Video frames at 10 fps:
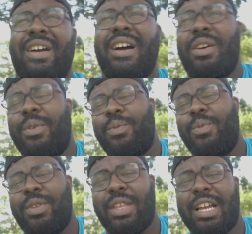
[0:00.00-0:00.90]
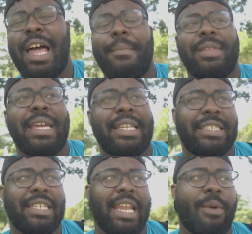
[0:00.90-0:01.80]
Uh, the climate that
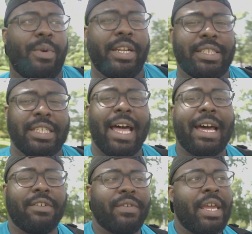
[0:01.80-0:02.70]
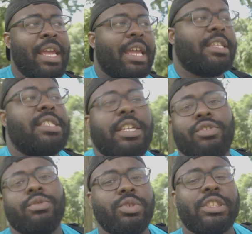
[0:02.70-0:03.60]
is today where there's a lot of
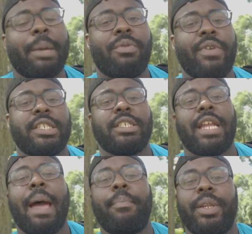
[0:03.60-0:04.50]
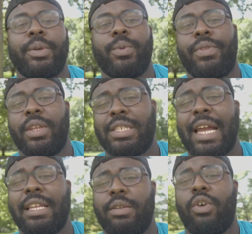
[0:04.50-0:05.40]
intentional separation happening with
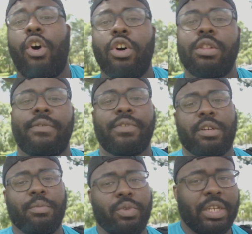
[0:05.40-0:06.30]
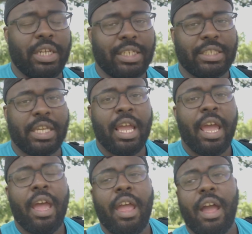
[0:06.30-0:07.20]
inside all of the communities
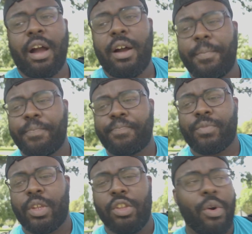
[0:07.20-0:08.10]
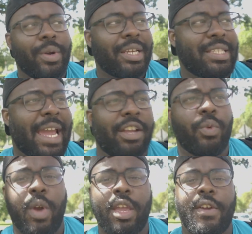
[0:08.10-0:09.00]
um, knowing
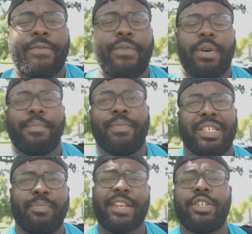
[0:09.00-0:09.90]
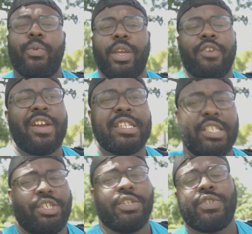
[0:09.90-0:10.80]
exactly where you're from especially when you're
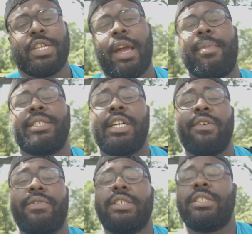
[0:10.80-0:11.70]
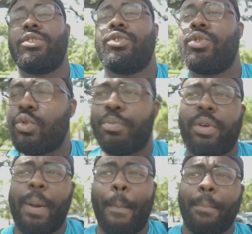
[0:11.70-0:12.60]
raising children like myself is
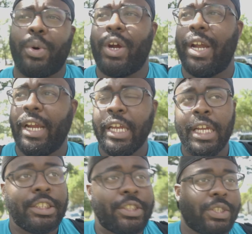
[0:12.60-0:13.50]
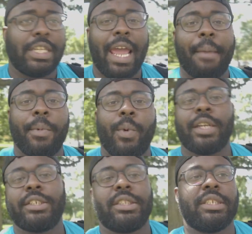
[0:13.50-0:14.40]
super important so today i'm in
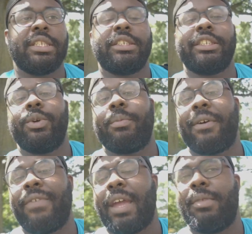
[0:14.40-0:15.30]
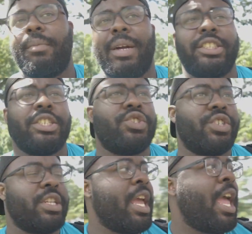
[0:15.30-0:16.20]
washington d.c with my family my
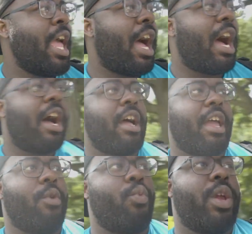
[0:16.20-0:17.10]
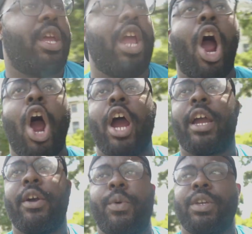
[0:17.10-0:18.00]
children uh, and we
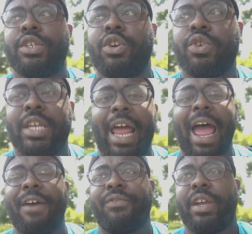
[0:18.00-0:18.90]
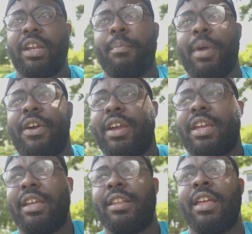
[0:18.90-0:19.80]
are going to go to the african
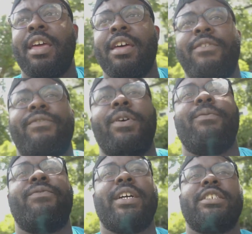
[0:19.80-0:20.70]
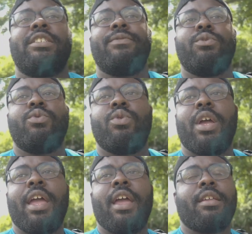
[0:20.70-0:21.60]
american film festival
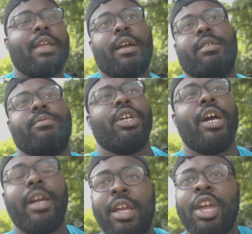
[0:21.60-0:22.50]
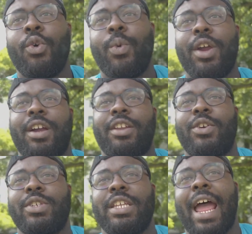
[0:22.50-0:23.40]
no, I'm sorry. We are gonna
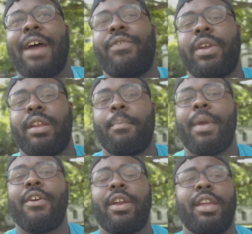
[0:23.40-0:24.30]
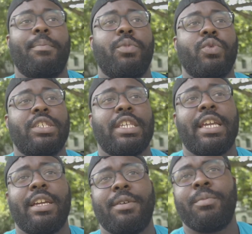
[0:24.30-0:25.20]
go to the African American
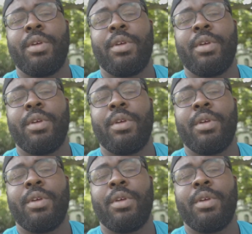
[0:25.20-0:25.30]
Museum